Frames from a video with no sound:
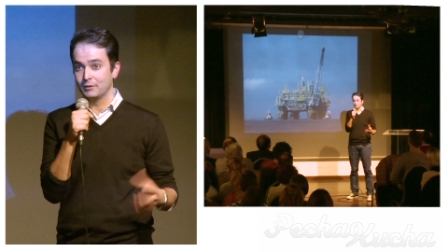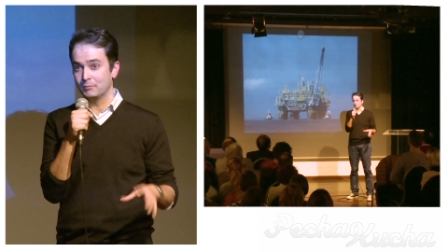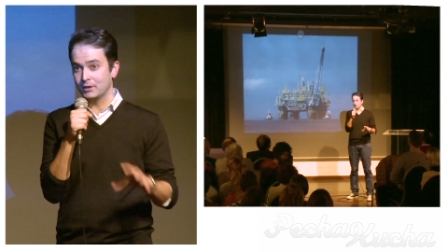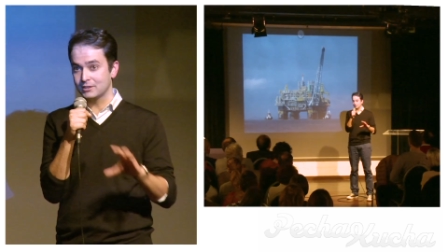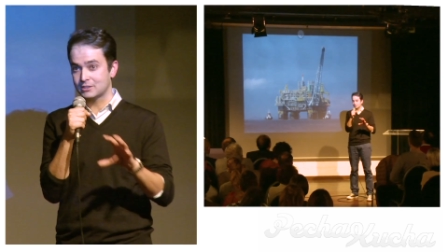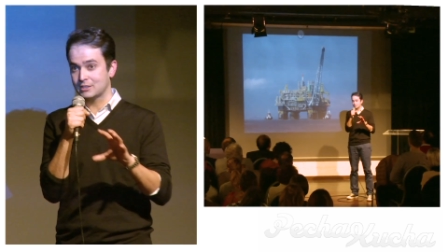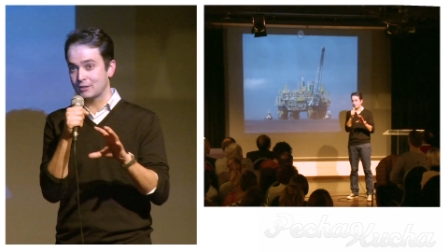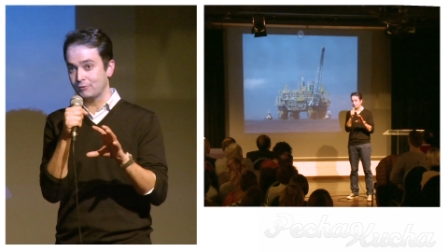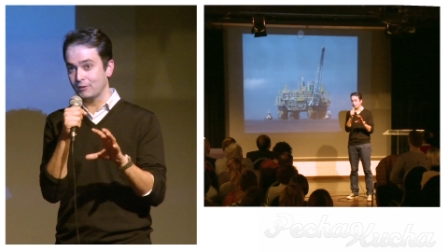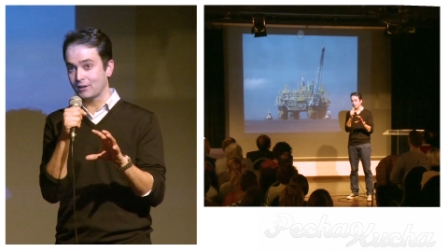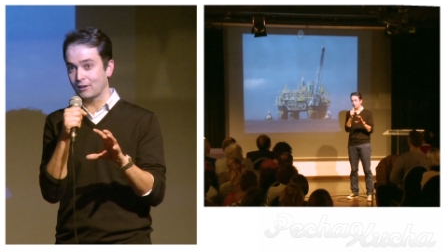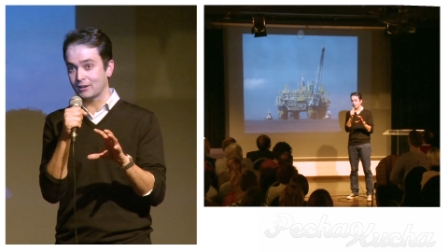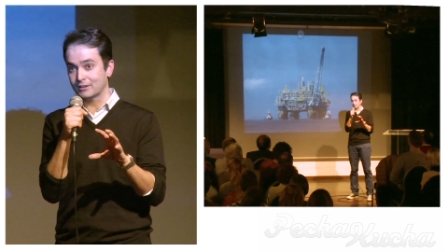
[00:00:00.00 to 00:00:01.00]
but it's
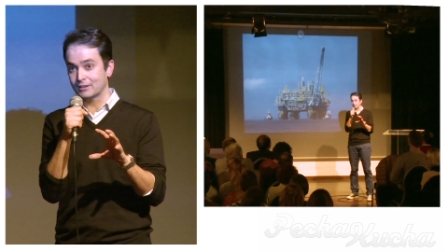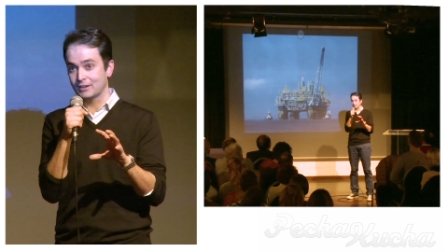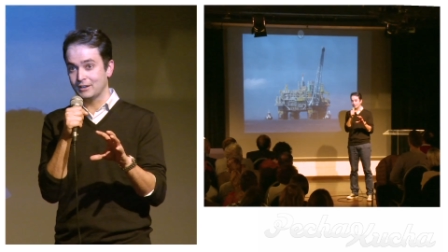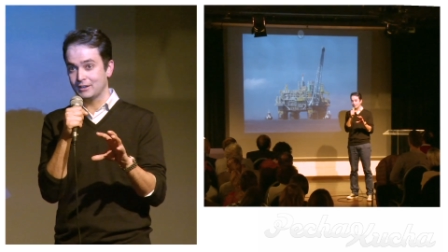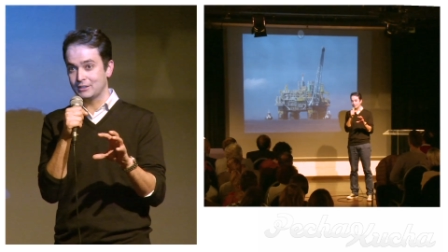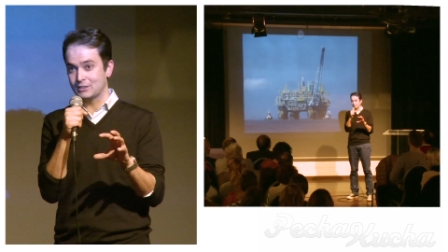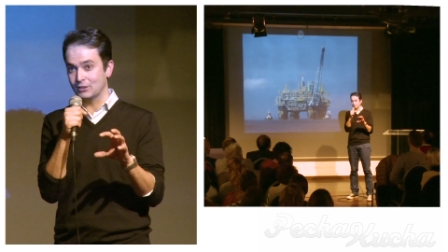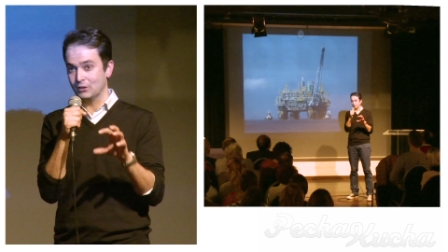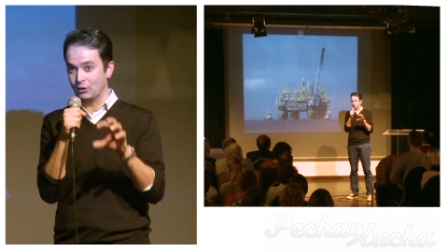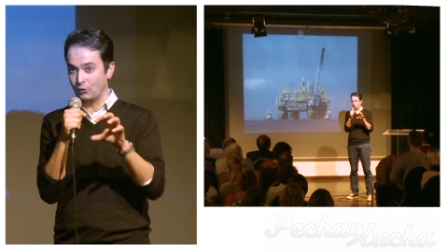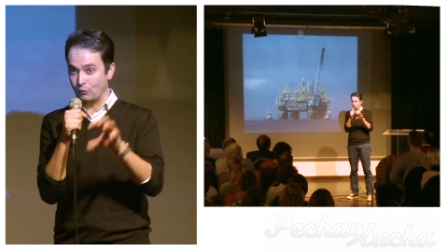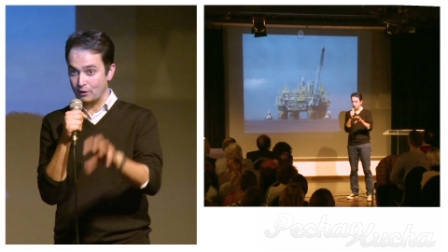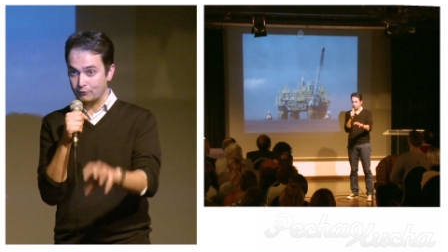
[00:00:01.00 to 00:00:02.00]
difficult to
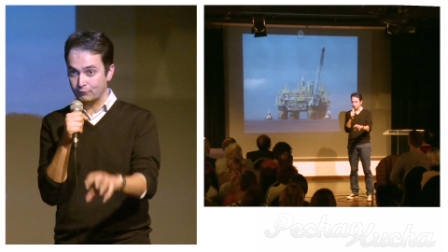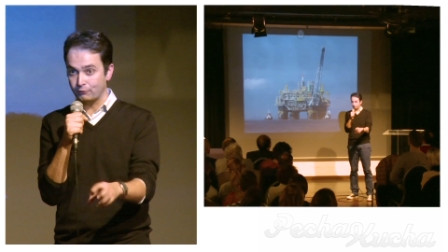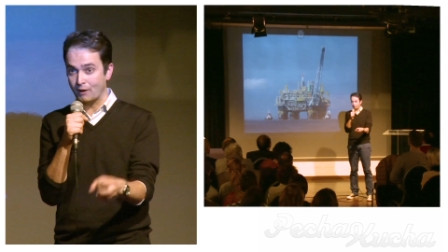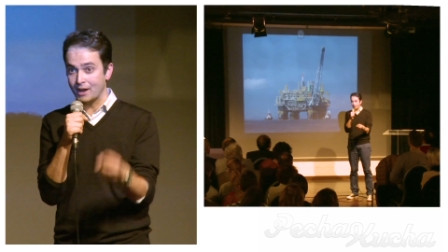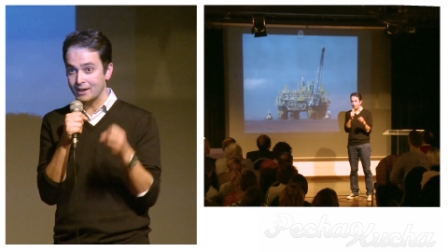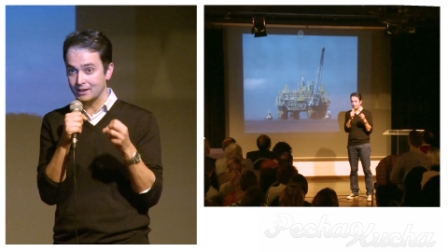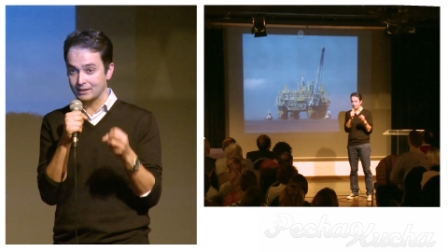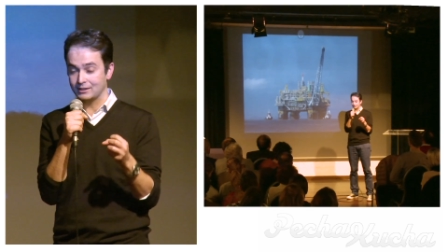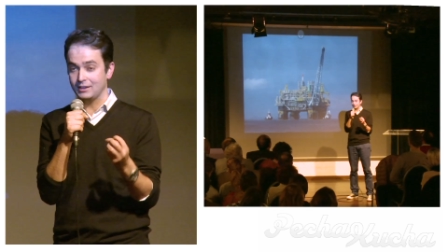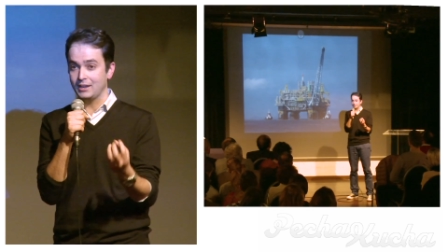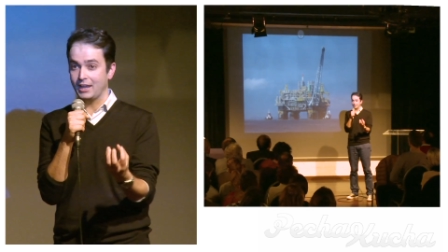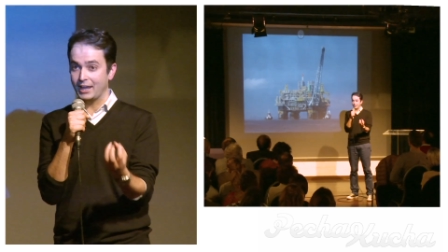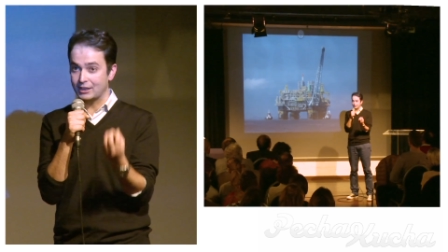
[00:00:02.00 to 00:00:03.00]
refine it,
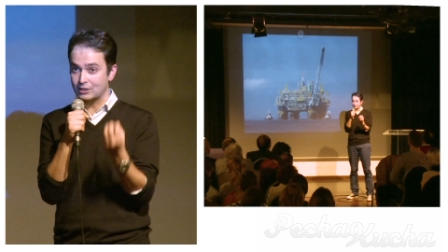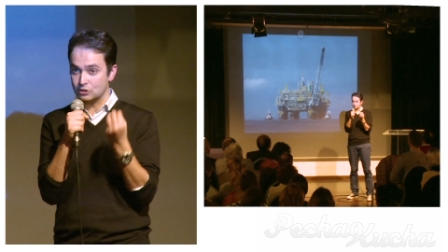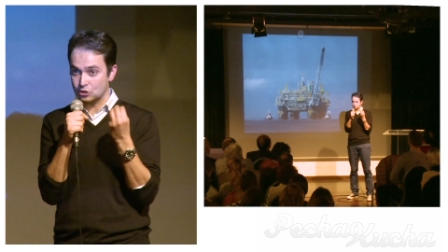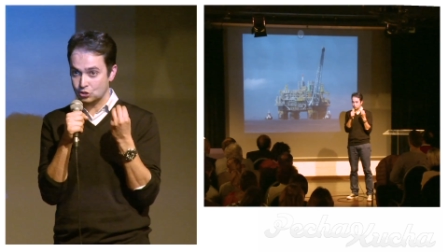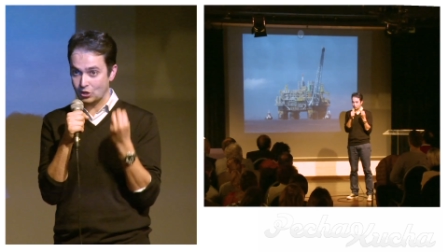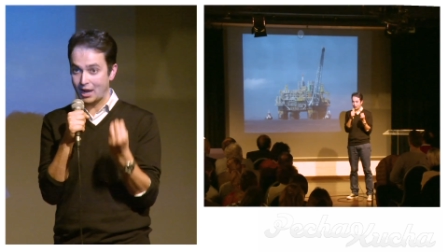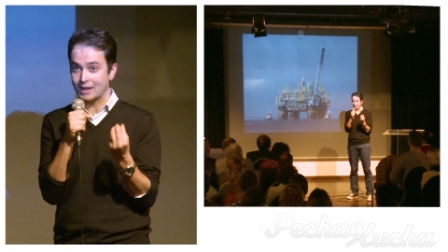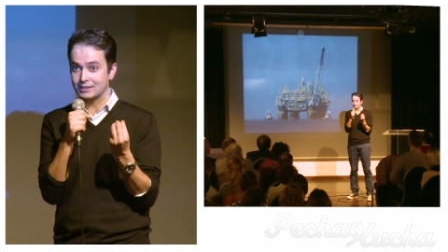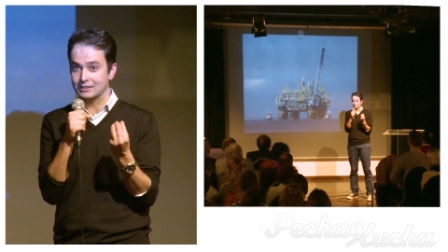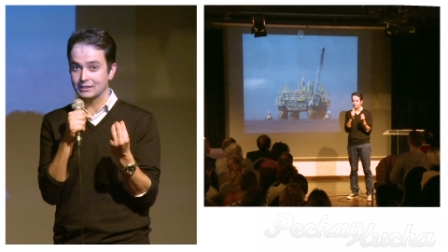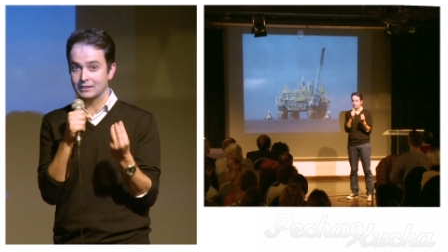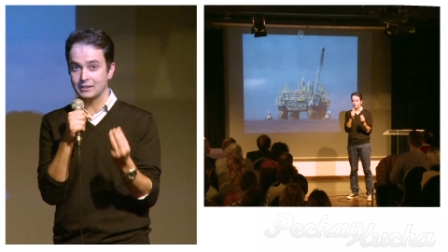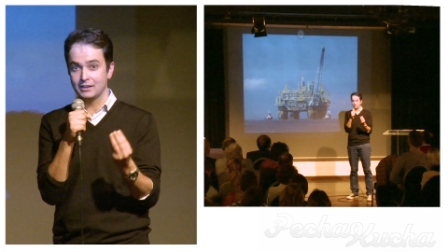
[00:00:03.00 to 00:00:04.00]
extract
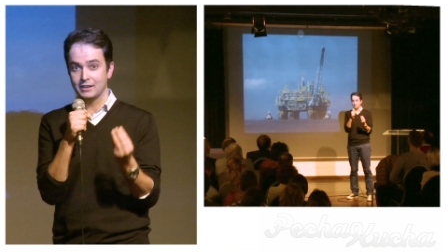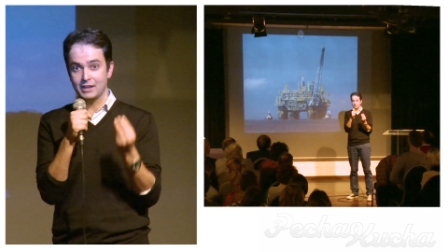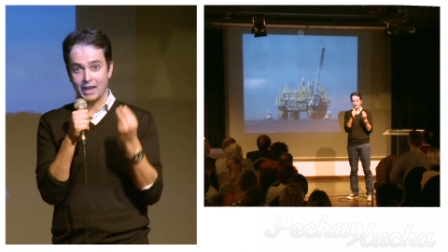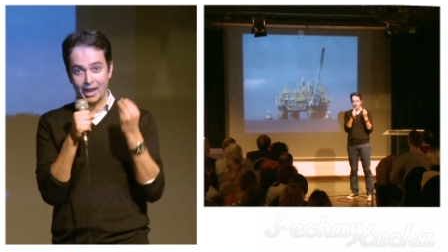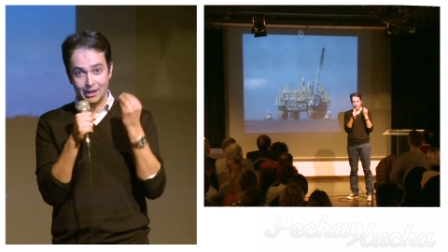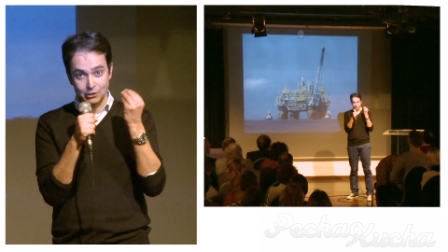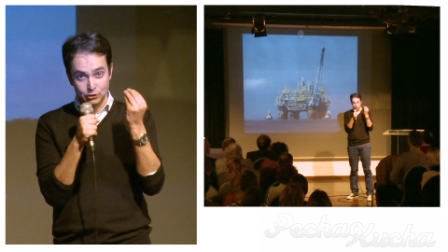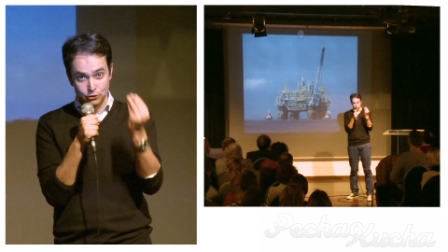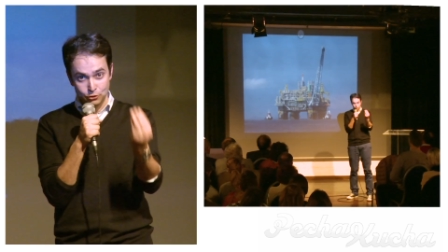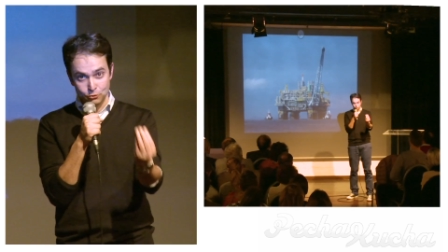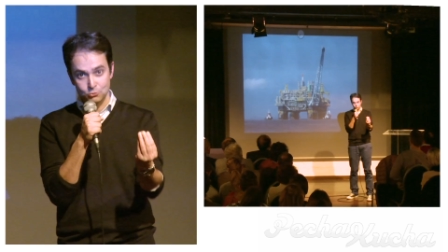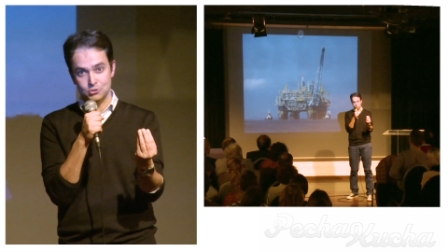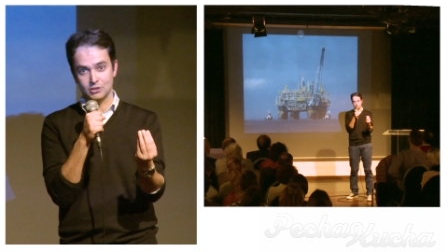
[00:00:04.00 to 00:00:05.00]
it, and
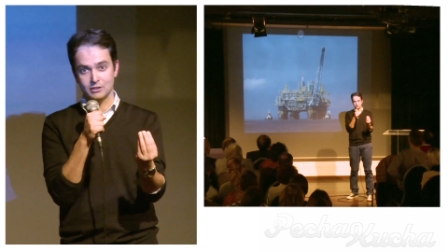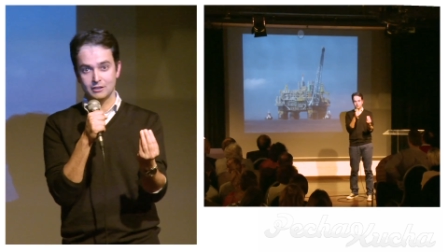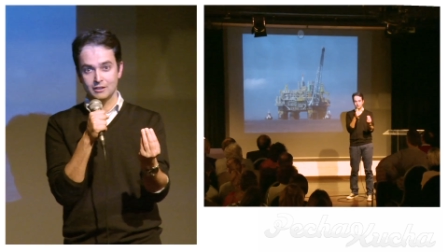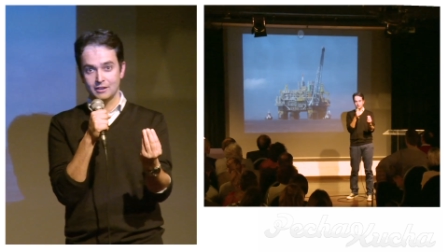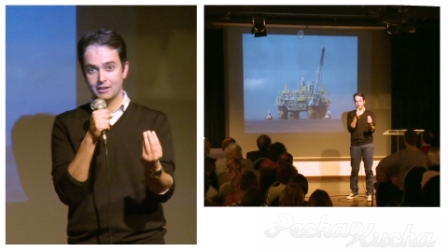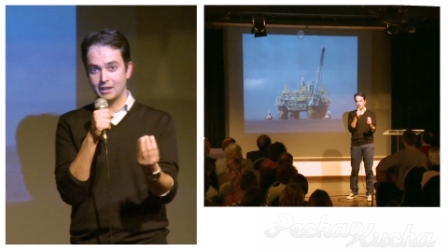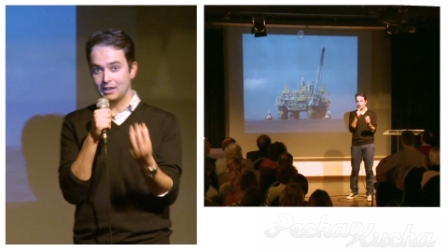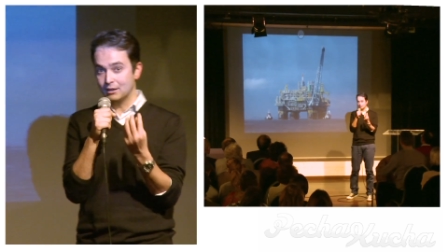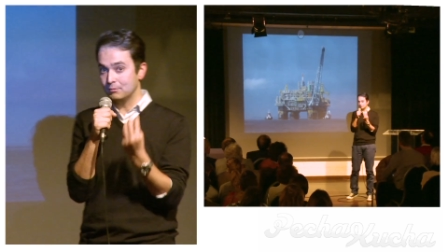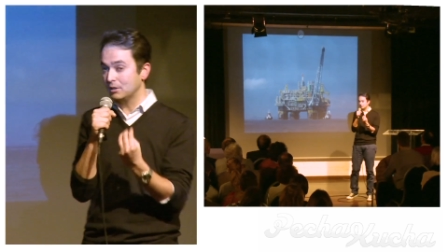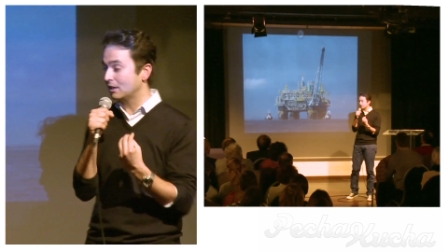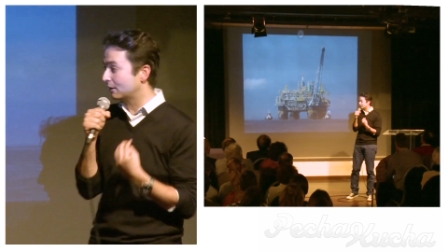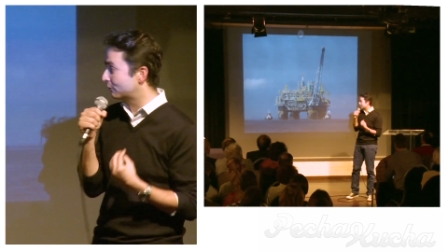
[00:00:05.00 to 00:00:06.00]
use it in a
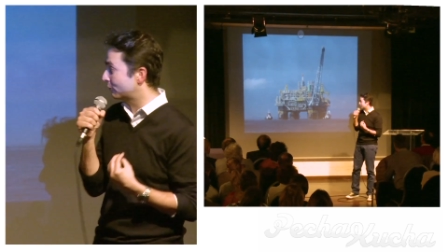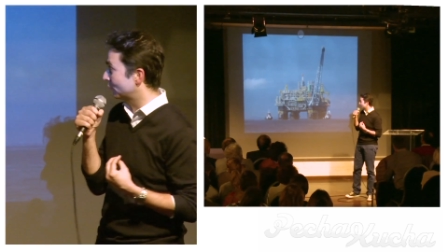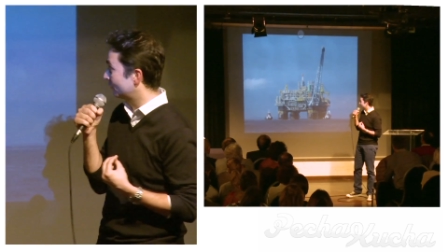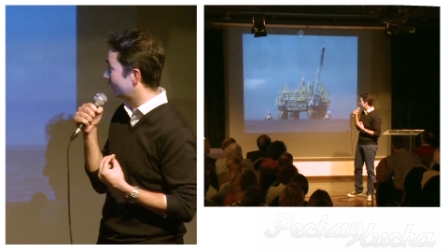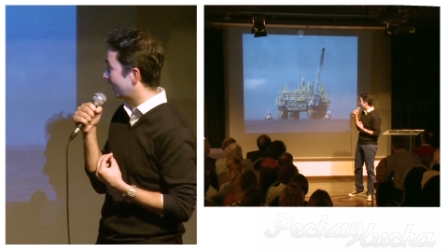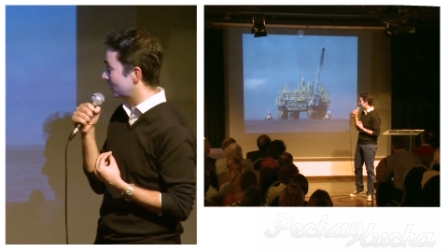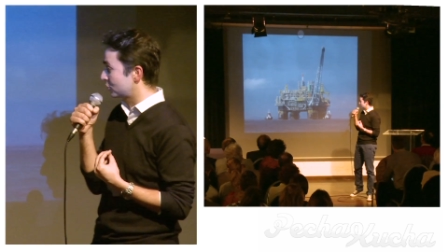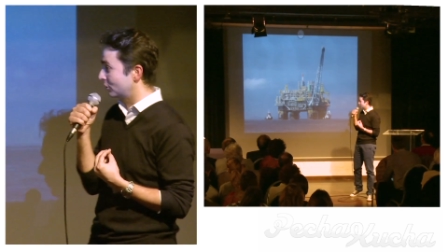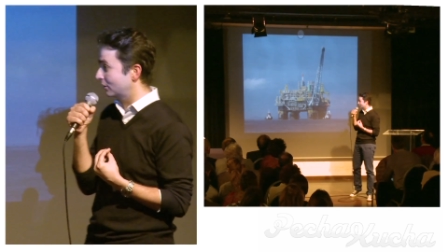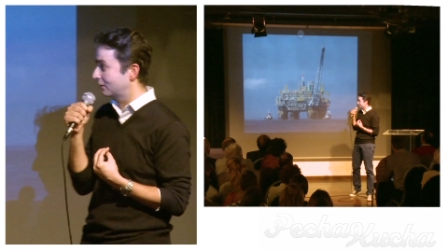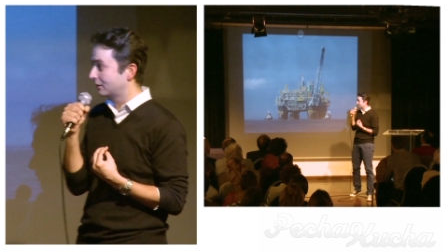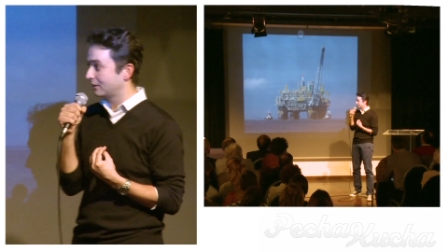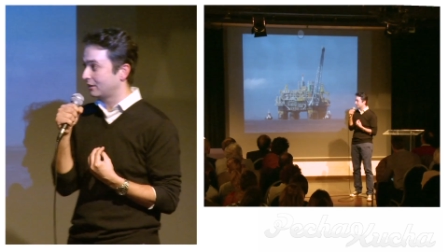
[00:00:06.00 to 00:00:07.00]
meaningful fashion.